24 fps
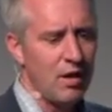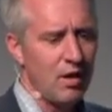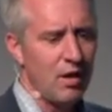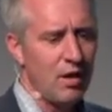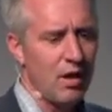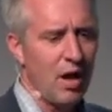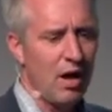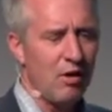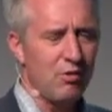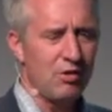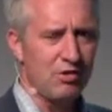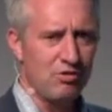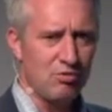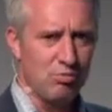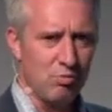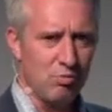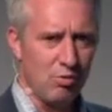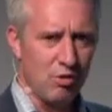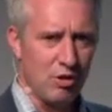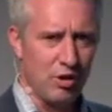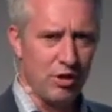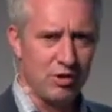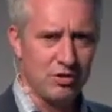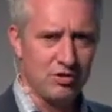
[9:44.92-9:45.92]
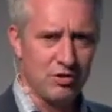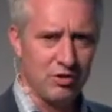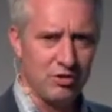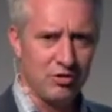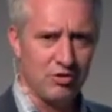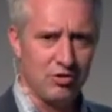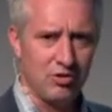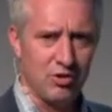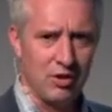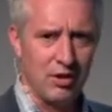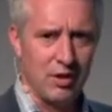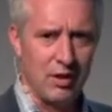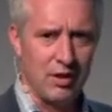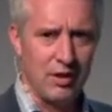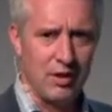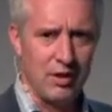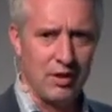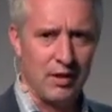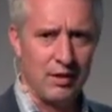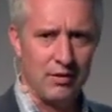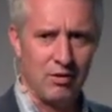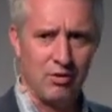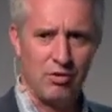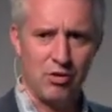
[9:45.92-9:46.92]
How this works is
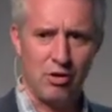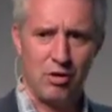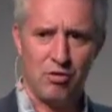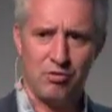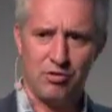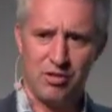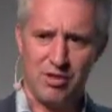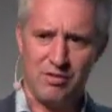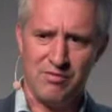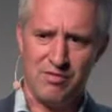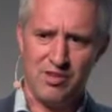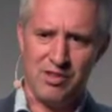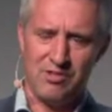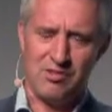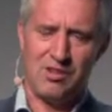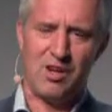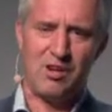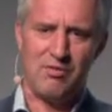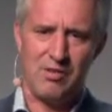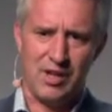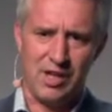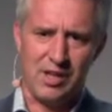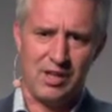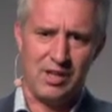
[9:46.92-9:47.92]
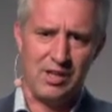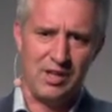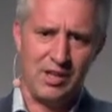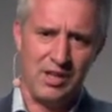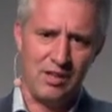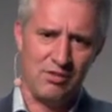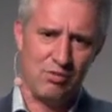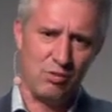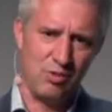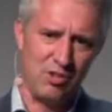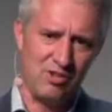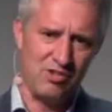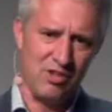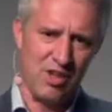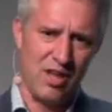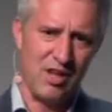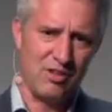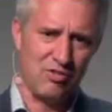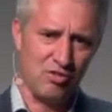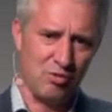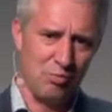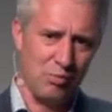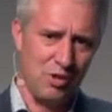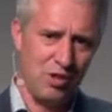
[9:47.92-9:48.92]
you don't invest directly into these
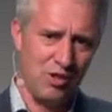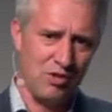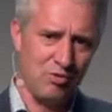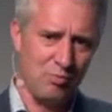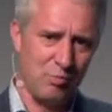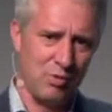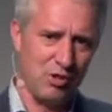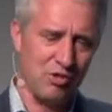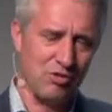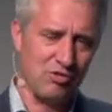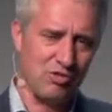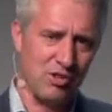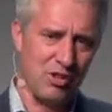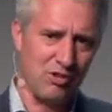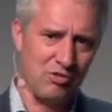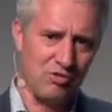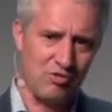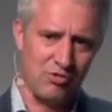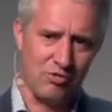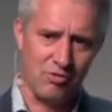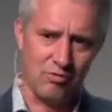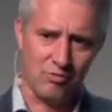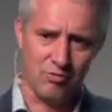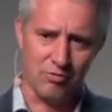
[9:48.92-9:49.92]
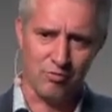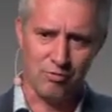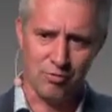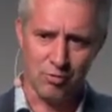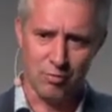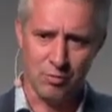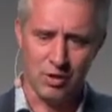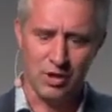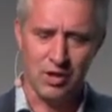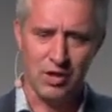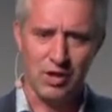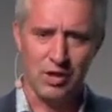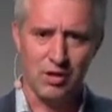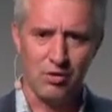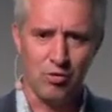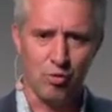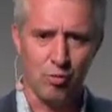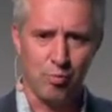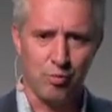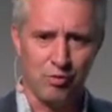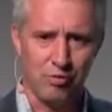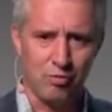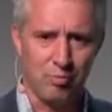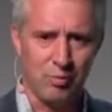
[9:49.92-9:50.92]
SMEs because that's, from a legal
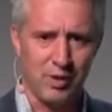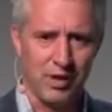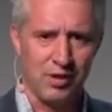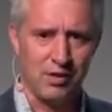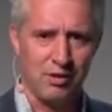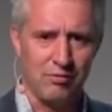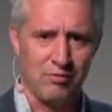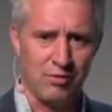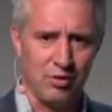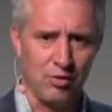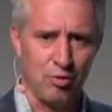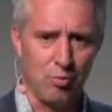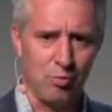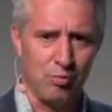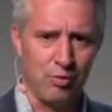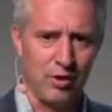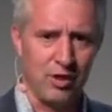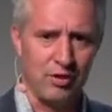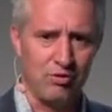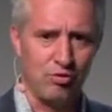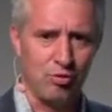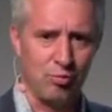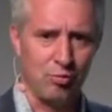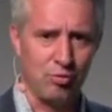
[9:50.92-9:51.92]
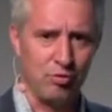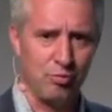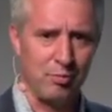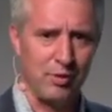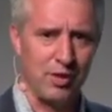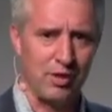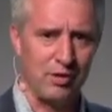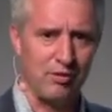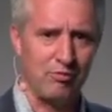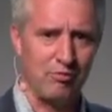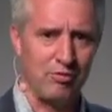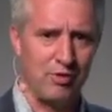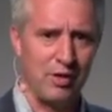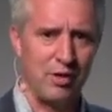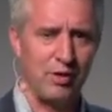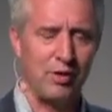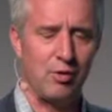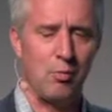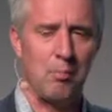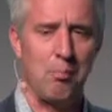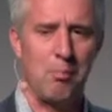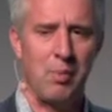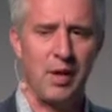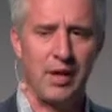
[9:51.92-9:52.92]
perspective and operational perspective, very
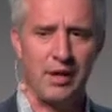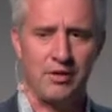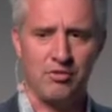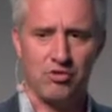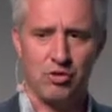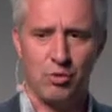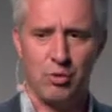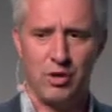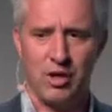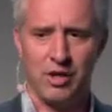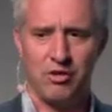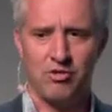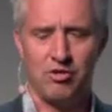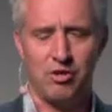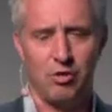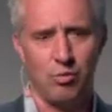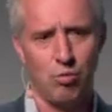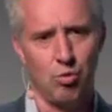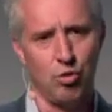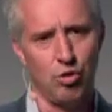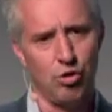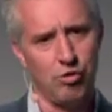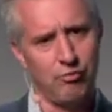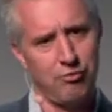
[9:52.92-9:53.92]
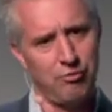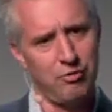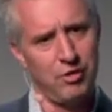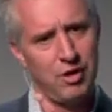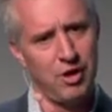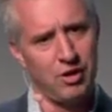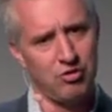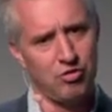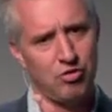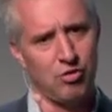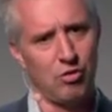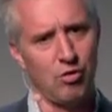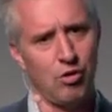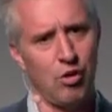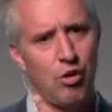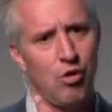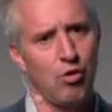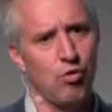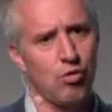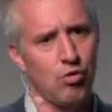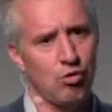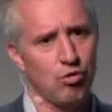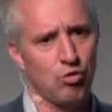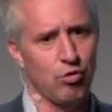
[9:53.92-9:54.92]
complex. So we actually work via
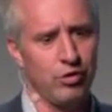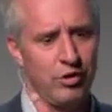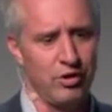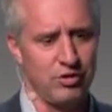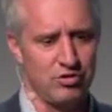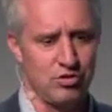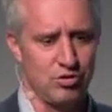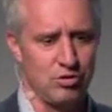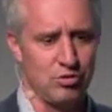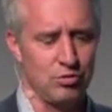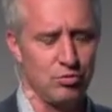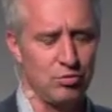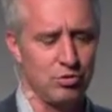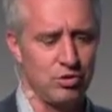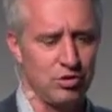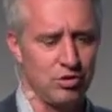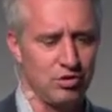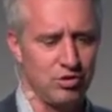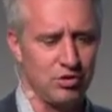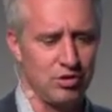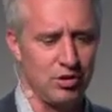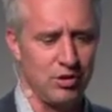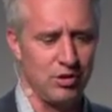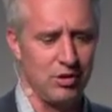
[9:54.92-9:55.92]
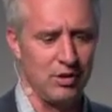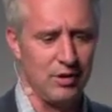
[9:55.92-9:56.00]
local institutions.